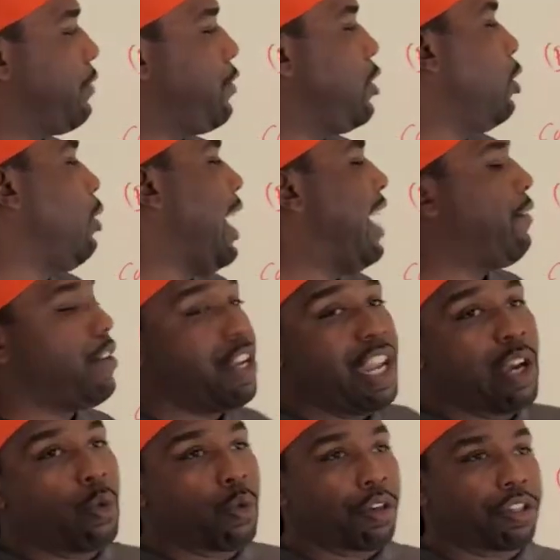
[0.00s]
if you don't have a
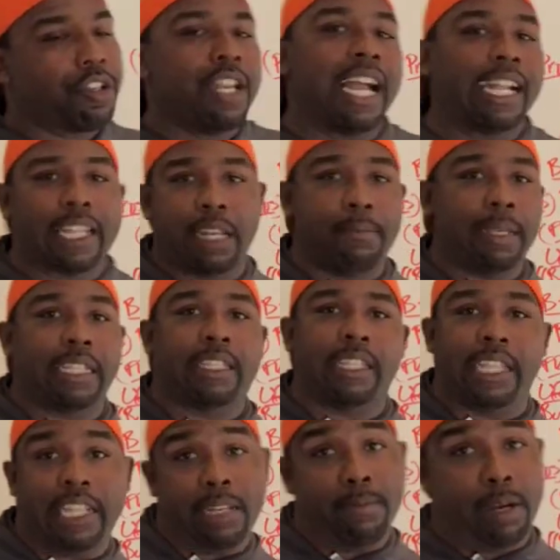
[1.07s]
network, you're not going to
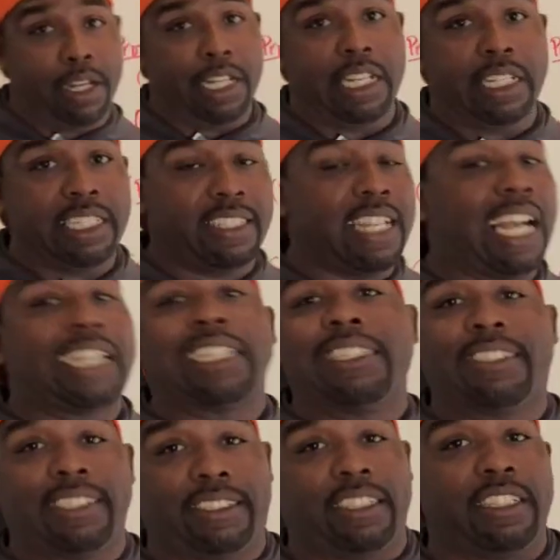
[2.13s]
make any money, at least not
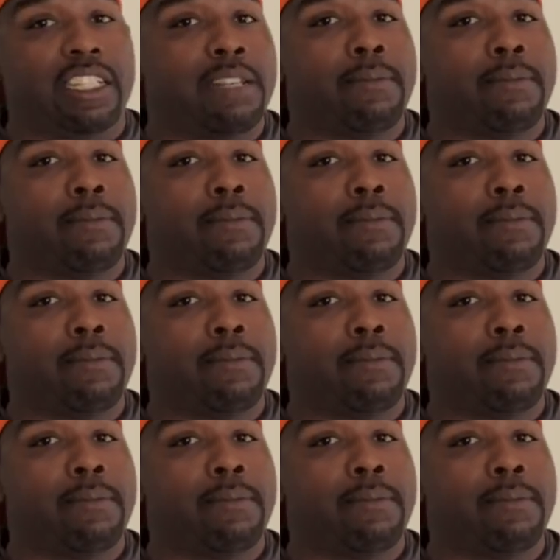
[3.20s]
consistently.